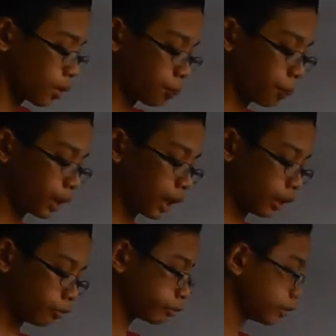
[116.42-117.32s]
But
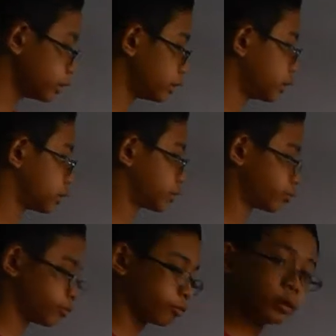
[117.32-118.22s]
after this
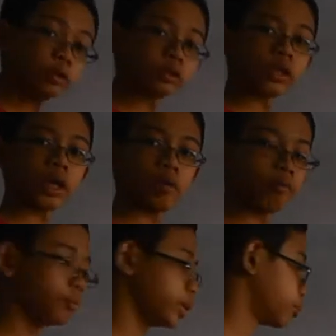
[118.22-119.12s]
fruit have
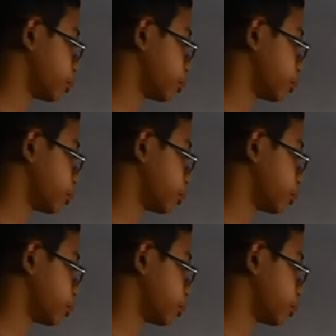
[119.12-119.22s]
been